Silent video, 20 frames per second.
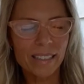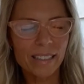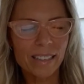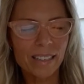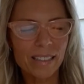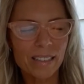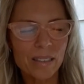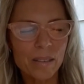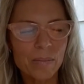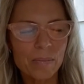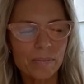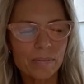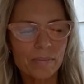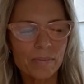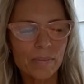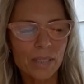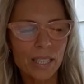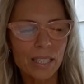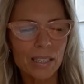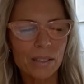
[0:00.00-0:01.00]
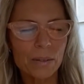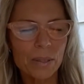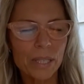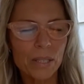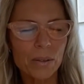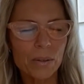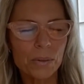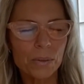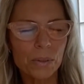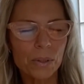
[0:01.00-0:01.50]
we're closing
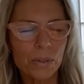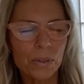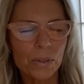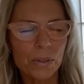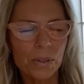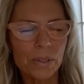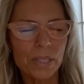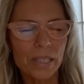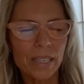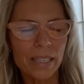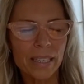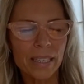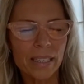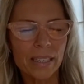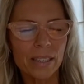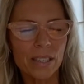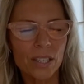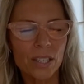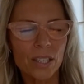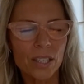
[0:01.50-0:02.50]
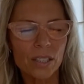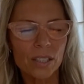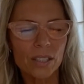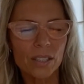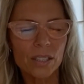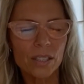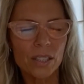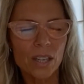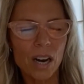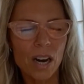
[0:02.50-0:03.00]
all doors at each
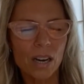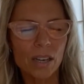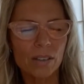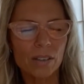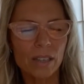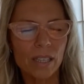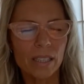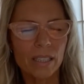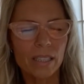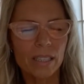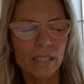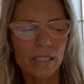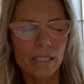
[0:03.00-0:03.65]
chakra